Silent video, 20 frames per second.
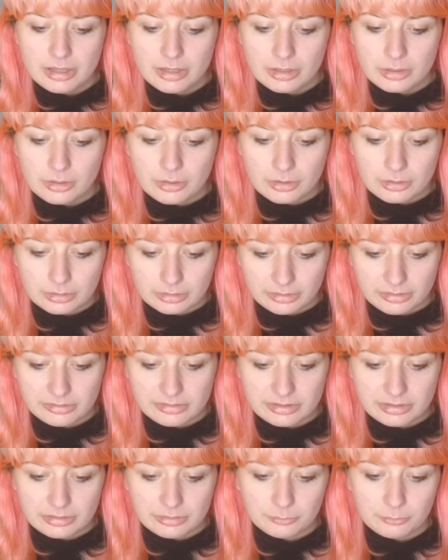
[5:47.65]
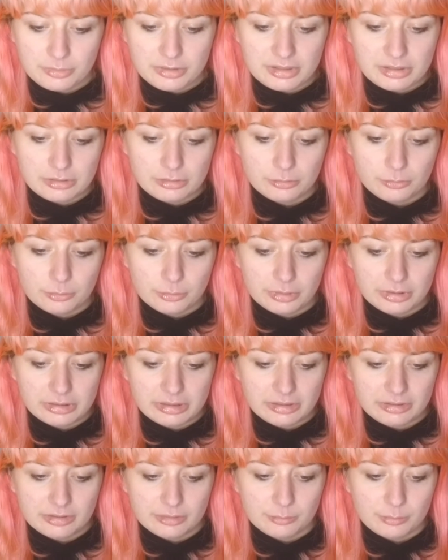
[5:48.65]
constant within an
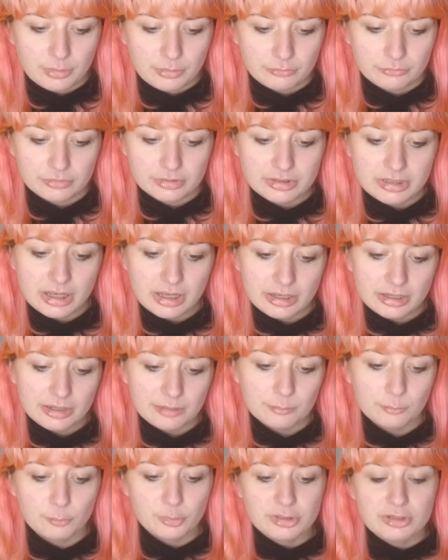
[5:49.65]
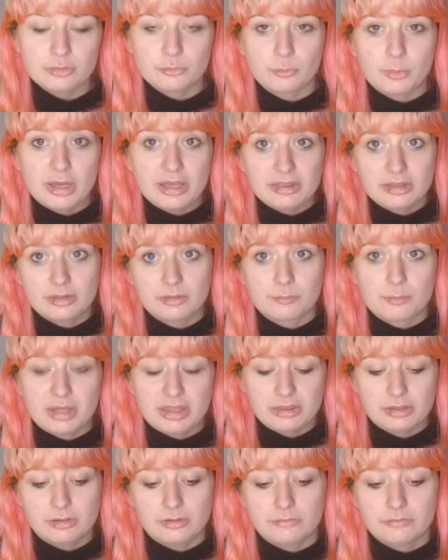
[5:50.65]
organism over time, which is why this
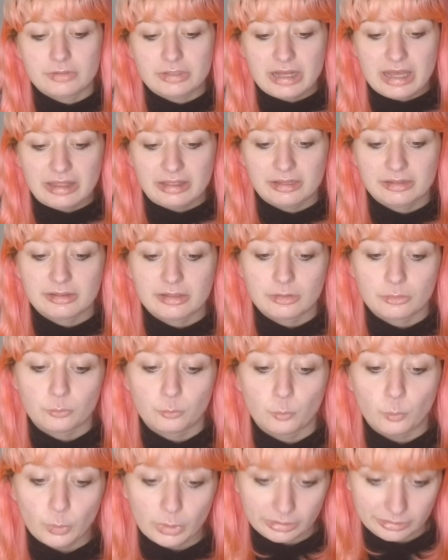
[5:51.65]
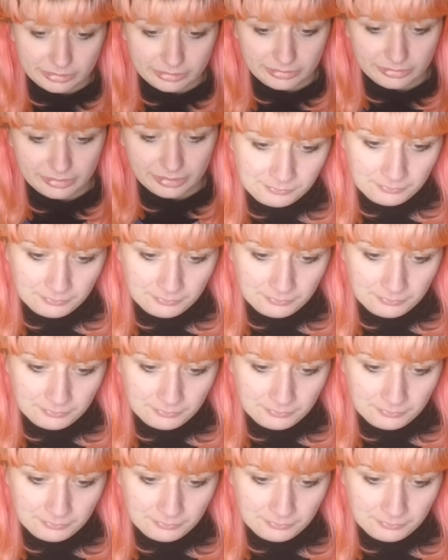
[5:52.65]
method of analysis works.